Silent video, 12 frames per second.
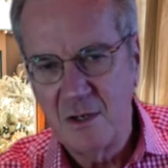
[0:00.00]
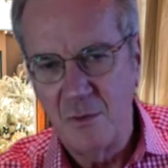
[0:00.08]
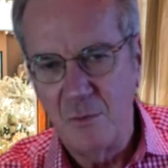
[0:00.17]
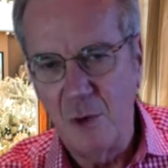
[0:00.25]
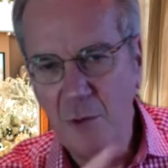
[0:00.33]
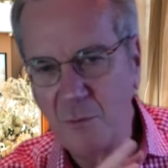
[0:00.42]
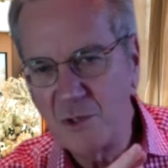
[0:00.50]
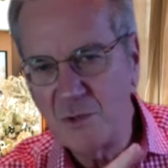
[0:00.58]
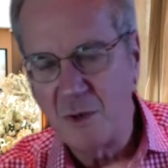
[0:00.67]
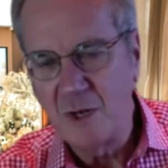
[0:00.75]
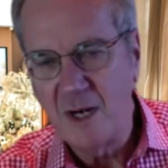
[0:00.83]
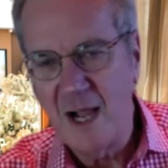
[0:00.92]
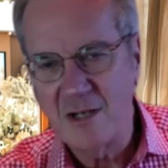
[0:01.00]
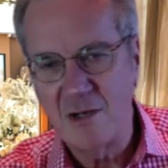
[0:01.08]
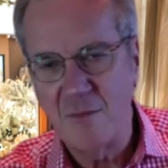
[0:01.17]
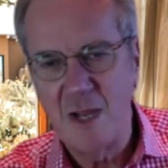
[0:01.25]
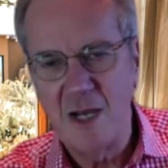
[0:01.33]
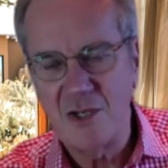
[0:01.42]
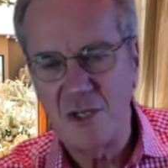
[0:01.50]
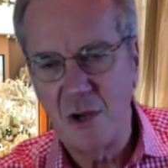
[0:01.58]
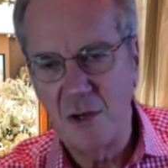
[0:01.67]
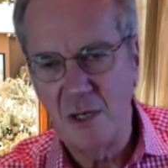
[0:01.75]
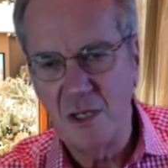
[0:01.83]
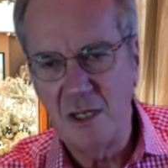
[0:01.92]
One was run out to
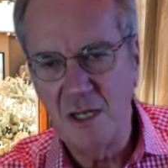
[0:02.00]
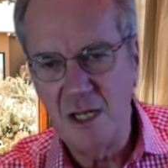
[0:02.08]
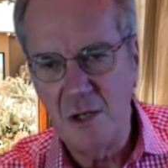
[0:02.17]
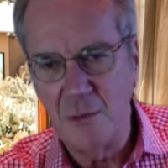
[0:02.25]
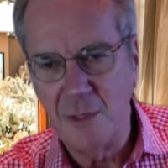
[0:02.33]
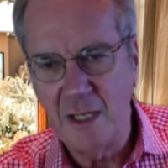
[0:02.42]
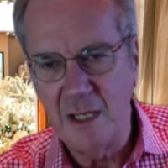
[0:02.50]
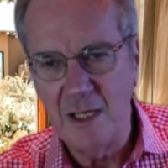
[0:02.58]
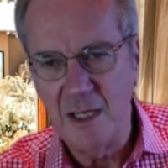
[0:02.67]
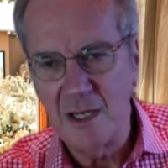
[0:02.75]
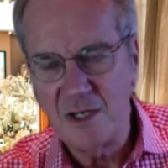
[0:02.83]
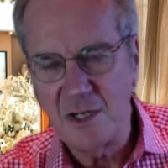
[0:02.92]
Minnesota to deal with Indians.